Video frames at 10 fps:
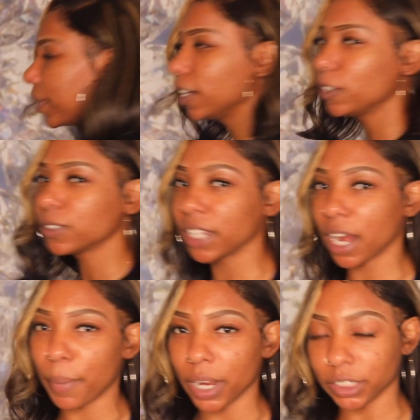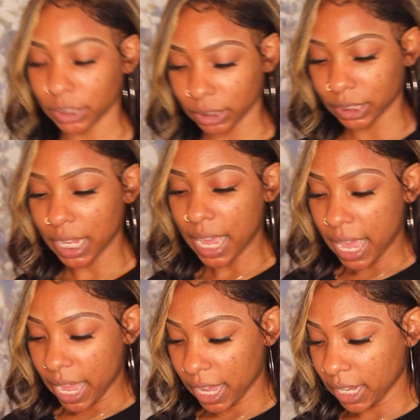heels that I purchased,
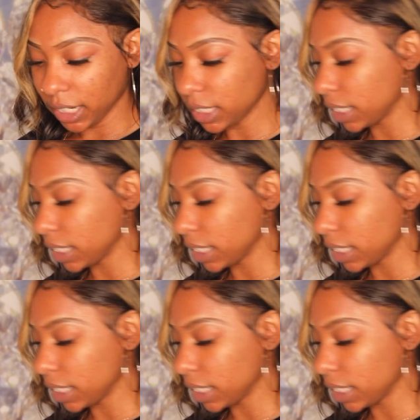and these